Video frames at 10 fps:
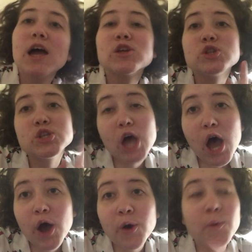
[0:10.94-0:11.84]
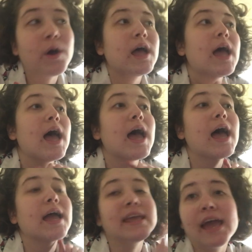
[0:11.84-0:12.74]
So
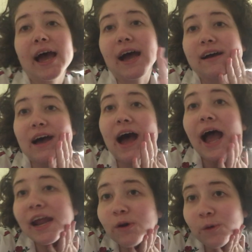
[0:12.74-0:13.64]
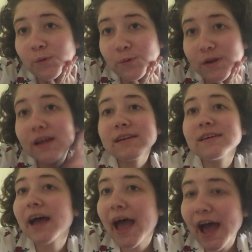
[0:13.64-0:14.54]
yeah, I don't
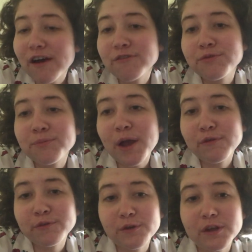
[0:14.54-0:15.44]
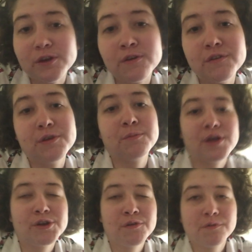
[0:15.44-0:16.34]
have my full interview.
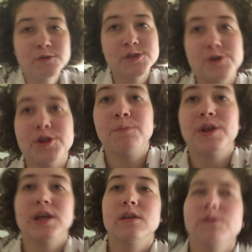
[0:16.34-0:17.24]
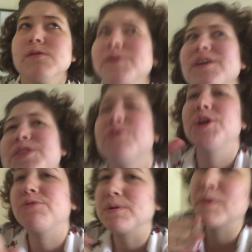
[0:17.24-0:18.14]
My interview was 30 minutes. It was about like
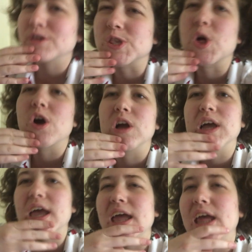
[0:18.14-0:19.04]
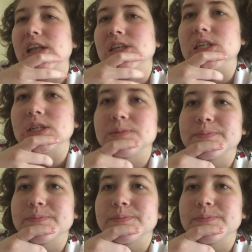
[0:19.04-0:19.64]
33 minutes long, and